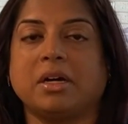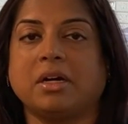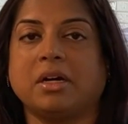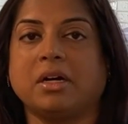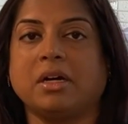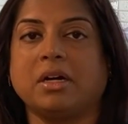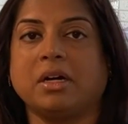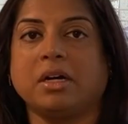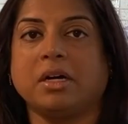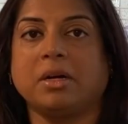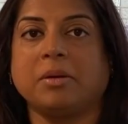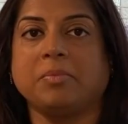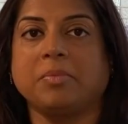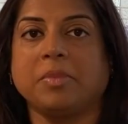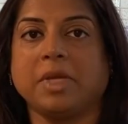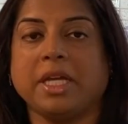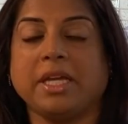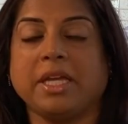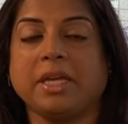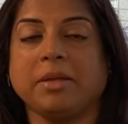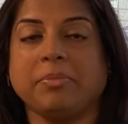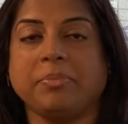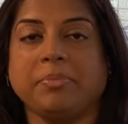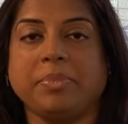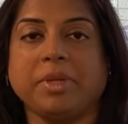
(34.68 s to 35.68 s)

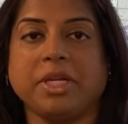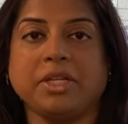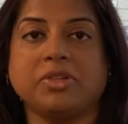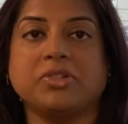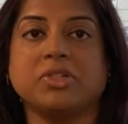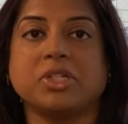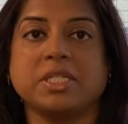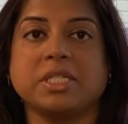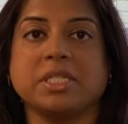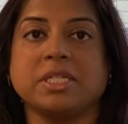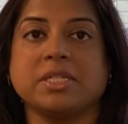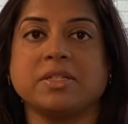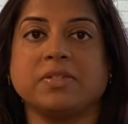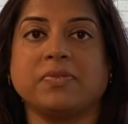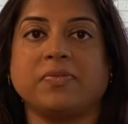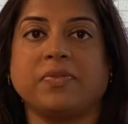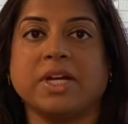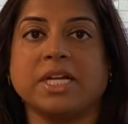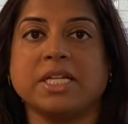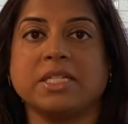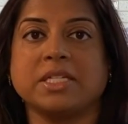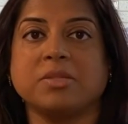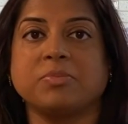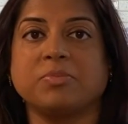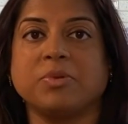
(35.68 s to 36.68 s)
it can be just as
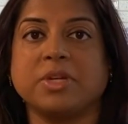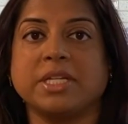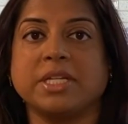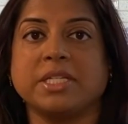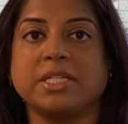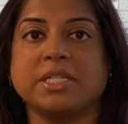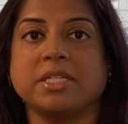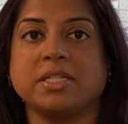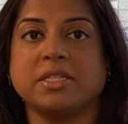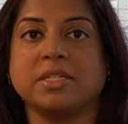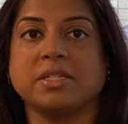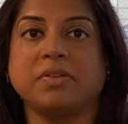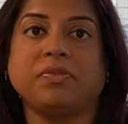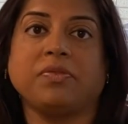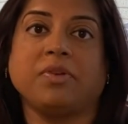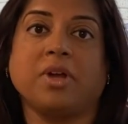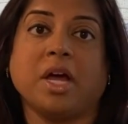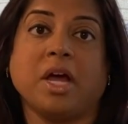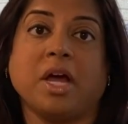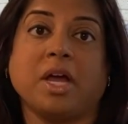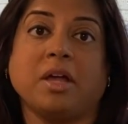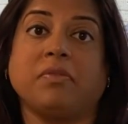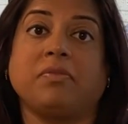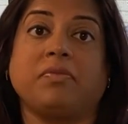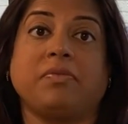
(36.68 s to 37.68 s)
fast as braces, if
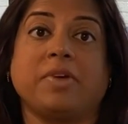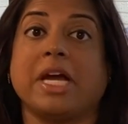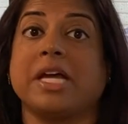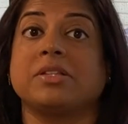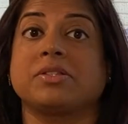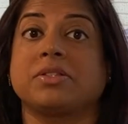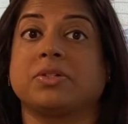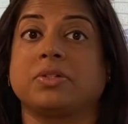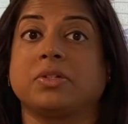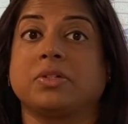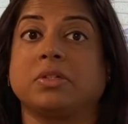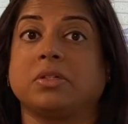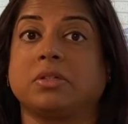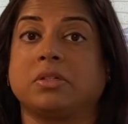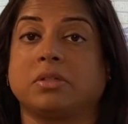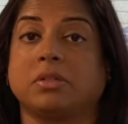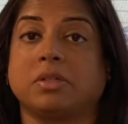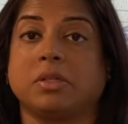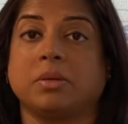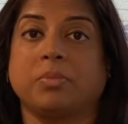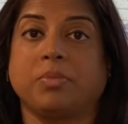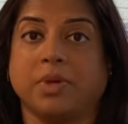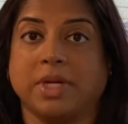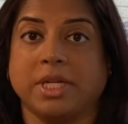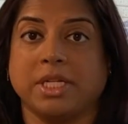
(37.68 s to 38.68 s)
not faster
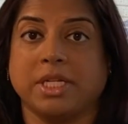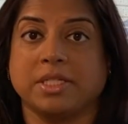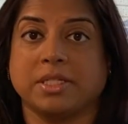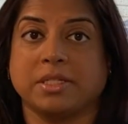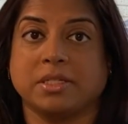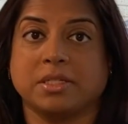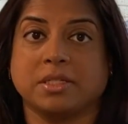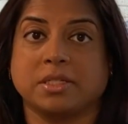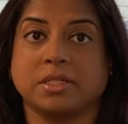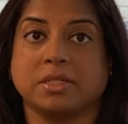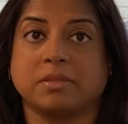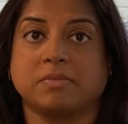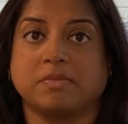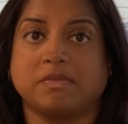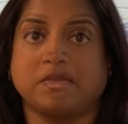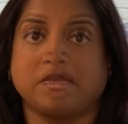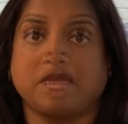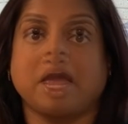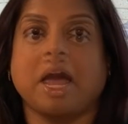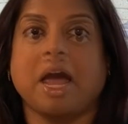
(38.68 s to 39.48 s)
than braces.